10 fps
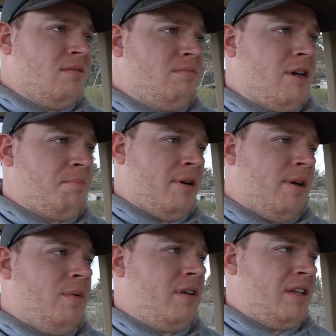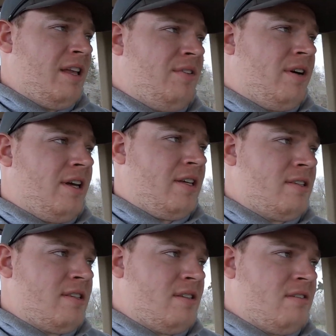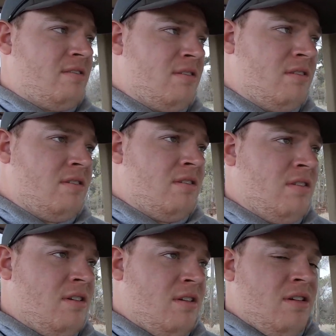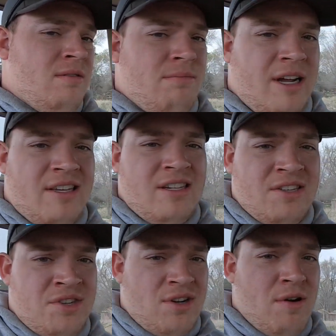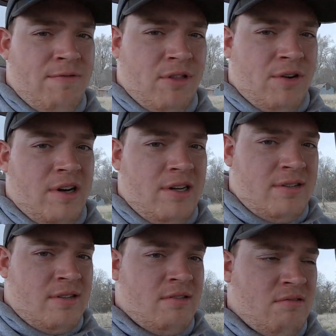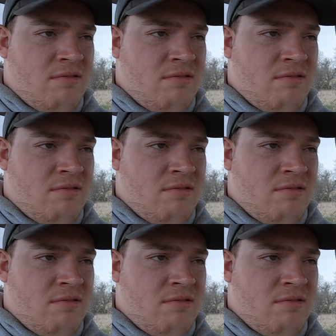but I probably will anyways. But I see snow flurries.